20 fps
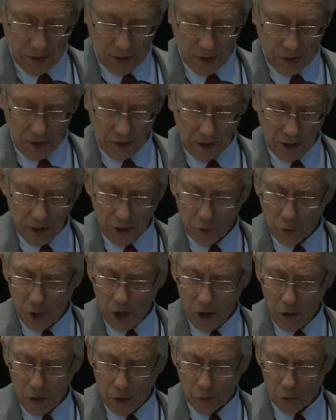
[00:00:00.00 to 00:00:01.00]
the
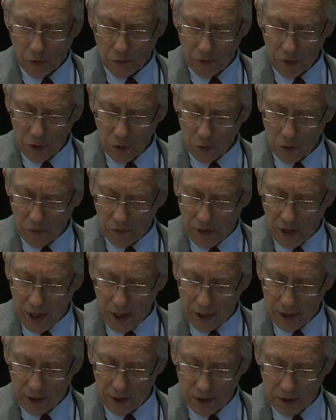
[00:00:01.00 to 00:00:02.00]
Literary Review of
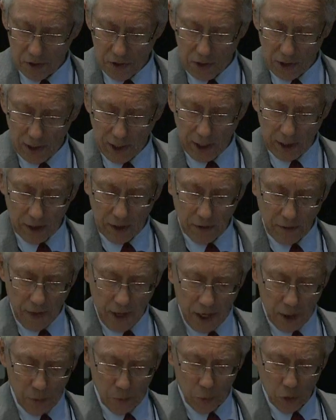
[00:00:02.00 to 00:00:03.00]
Canada selected
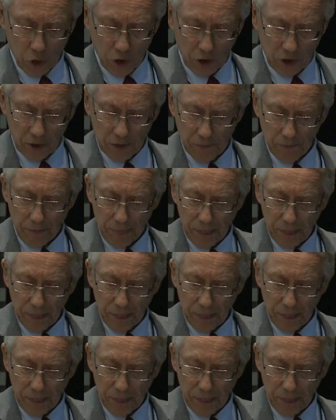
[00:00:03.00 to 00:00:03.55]
that book